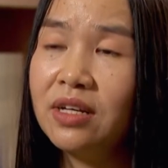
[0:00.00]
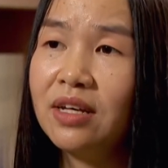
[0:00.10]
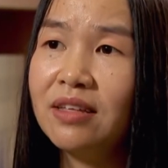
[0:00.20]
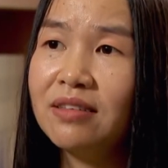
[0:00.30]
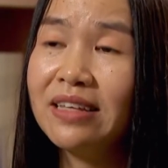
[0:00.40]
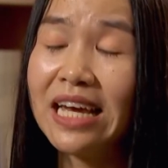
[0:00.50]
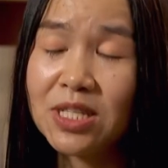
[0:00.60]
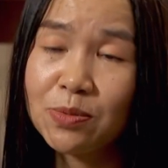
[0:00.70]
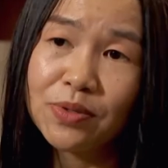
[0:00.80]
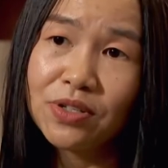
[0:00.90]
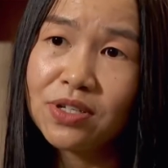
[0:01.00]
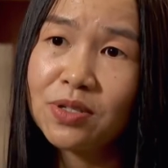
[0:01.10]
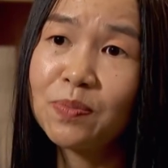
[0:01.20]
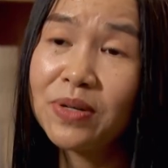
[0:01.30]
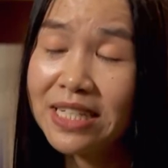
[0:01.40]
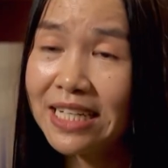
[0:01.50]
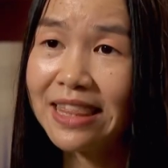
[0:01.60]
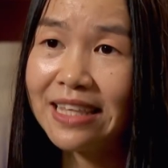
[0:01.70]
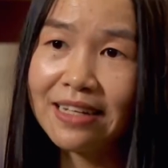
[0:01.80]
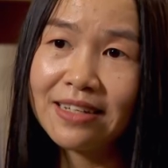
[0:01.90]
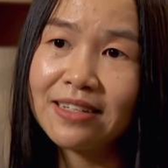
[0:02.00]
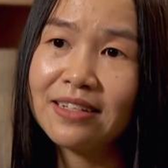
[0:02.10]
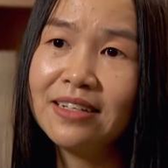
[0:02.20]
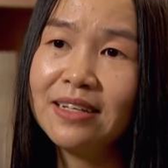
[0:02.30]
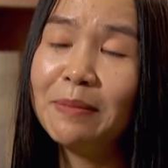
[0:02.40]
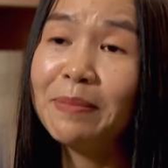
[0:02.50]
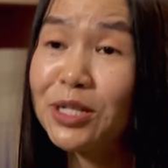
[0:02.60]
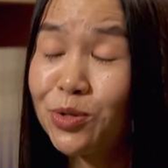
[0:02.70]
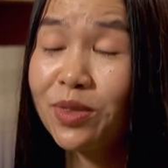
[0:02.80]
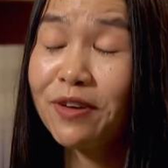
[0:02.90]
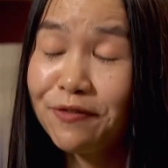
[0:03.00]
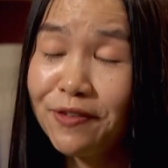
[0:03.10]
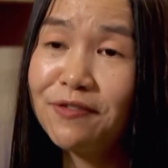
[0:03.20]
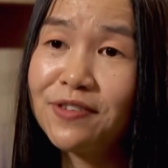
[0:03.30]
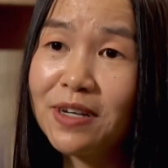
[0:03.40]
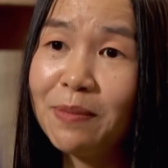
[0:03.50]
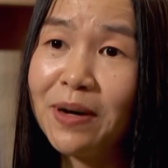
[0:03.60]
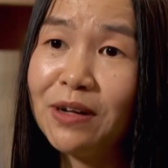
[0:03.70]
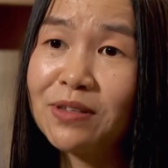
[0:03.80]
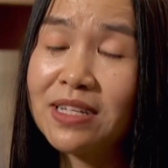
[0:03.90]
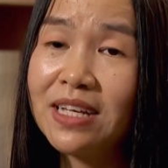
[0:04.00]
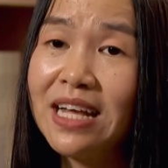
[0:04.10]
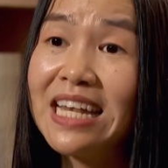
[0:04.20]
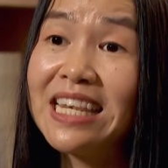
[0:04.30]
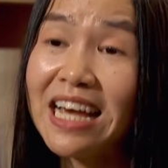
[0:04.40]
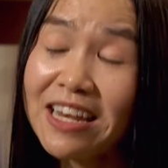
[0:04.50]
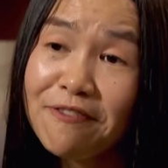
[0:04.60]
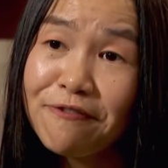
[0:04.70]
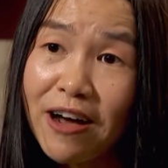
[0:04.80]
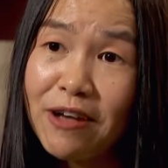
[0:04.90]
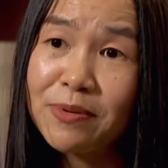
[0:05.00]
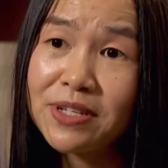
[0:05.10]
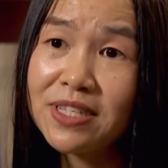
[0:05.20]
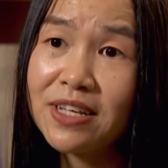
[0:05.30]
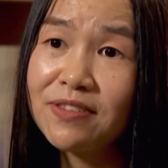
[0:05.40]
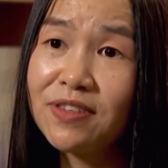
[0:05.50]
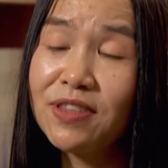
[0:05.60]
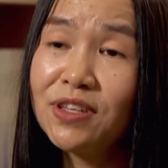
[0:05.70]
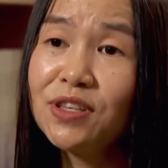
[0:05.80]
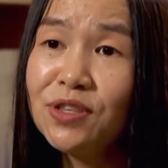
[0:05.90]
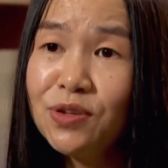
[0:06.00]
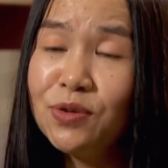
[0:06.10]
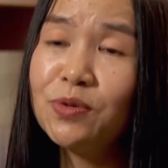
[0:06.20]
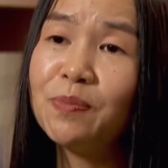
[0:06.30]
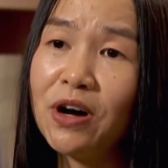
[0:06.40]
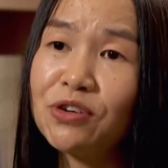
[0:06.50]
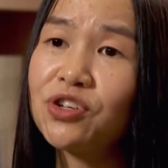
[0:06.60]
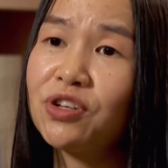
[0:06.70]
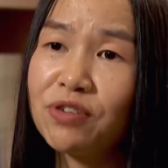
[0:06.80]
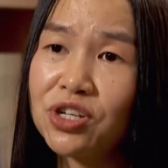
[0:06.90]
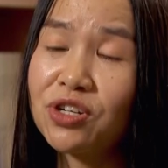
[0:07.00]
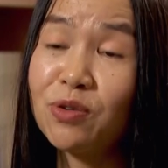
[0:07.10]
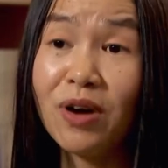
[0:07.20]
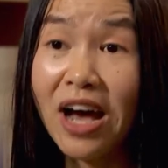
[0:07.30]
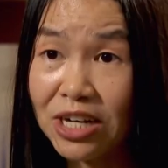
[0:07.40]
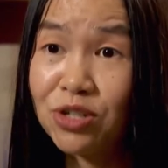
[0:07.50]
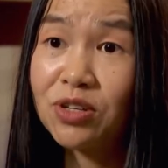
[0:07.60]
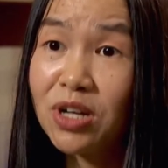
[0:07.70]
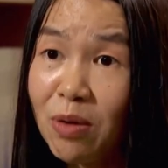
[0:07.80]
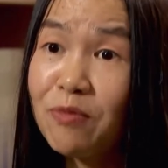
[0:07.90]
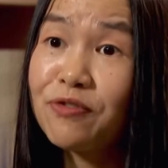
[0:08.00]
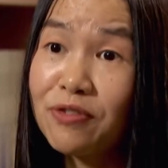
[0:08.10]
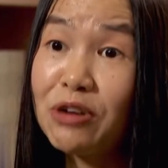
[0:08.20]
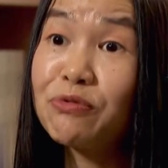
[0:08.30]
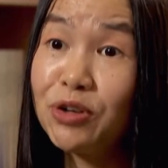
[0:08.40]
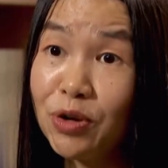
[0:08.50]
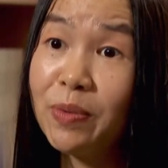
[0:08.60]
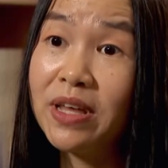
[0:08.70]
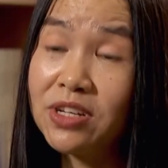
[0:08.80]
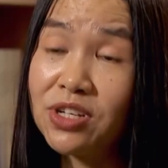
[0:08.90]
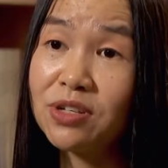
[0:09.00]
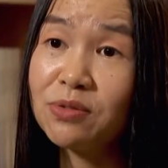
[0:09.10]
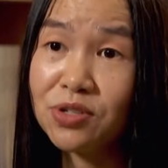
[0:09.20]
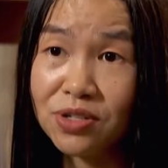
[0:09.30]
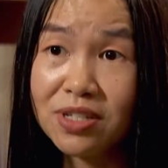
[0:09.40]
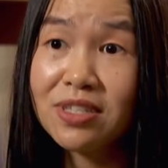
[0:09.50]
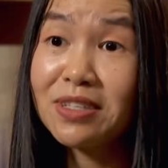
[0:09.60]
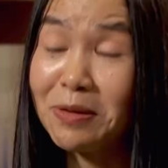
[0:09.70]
And the experts predict that by 2050, about 95% of the new power generation will actually come from renewable energy, which is